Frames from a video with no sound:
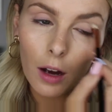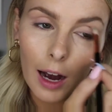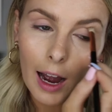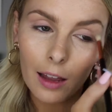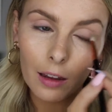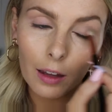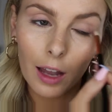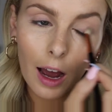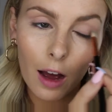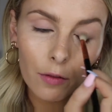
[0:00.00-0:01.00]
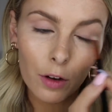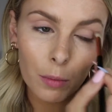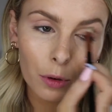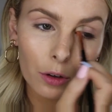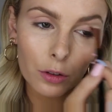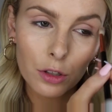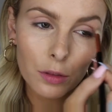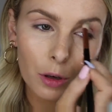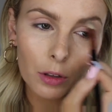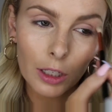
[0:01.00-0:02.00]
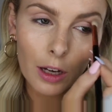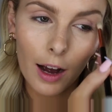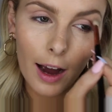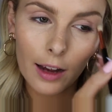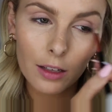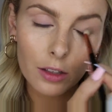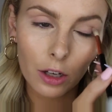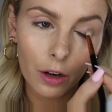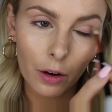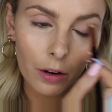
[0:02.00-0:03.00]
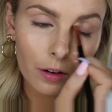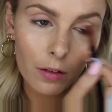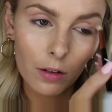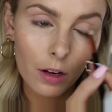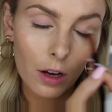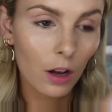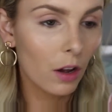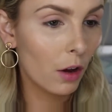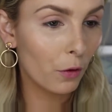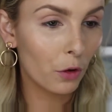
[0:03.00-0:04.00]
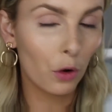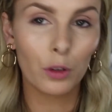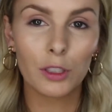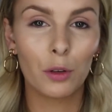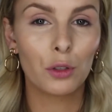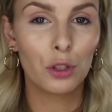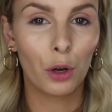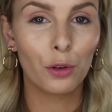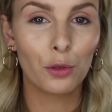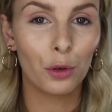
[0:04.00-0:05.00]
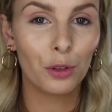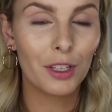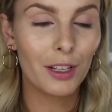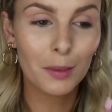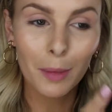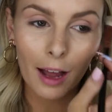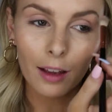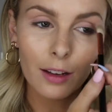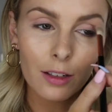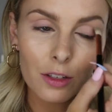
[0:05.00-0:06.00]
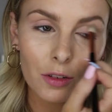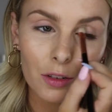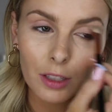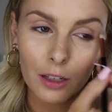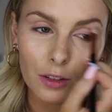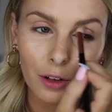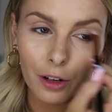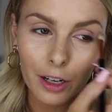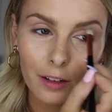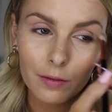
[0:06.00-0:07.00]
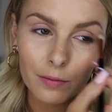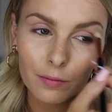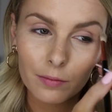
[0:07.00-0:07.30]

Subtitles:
I love a bronze smoky eye, so of course I was so drawn to this palette as soon as I saw it.